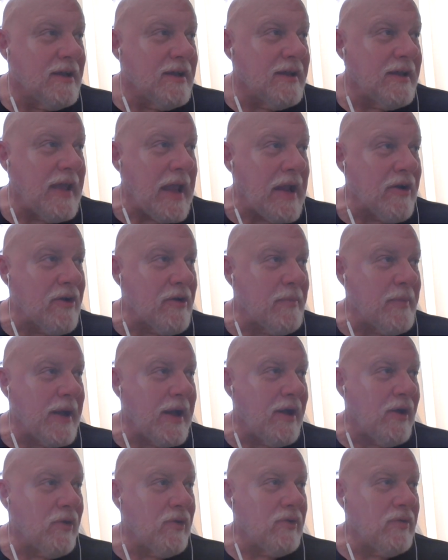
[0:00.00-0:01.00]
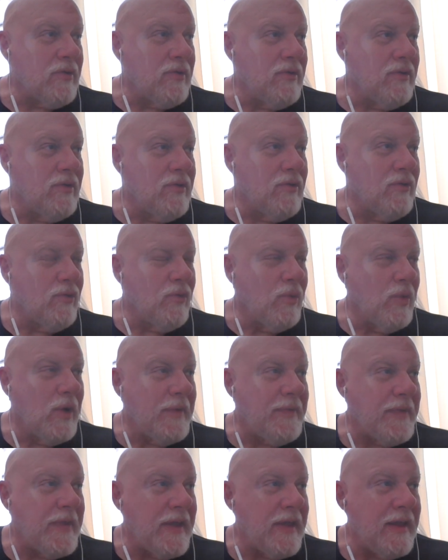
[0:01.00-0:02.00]
care about
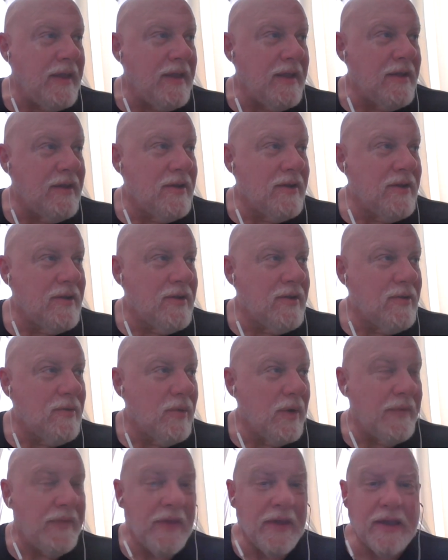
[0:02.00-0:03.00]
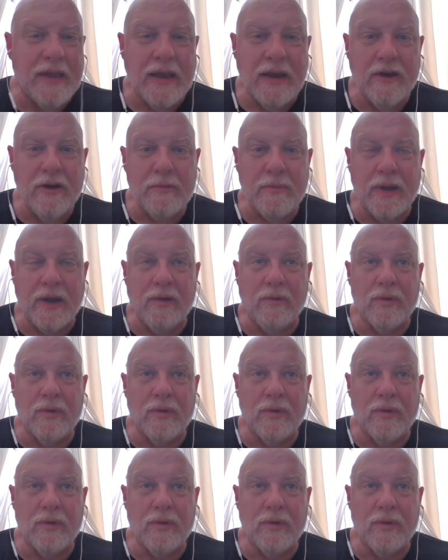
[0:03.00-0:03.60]
what they what they care about.